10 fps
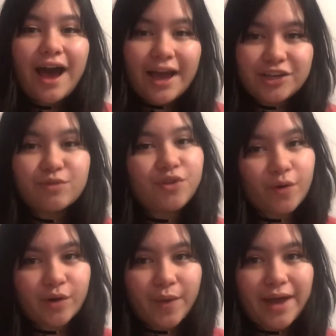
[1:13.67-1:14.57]
I do
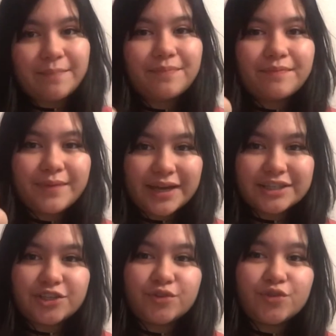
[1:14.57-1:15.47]
throw it away
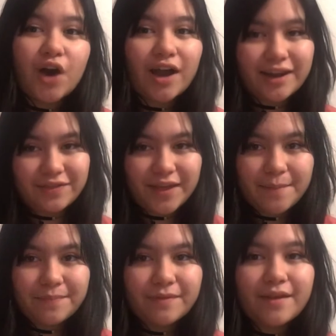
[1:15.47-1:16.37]
because you do not need
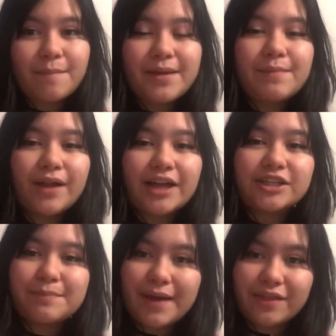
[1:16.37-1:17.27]
them. Some people
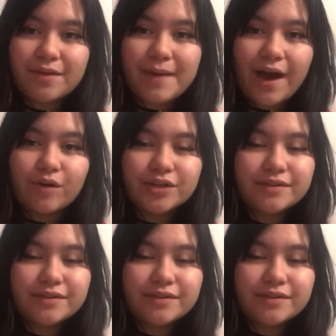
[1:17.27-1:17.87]
actually pick them out.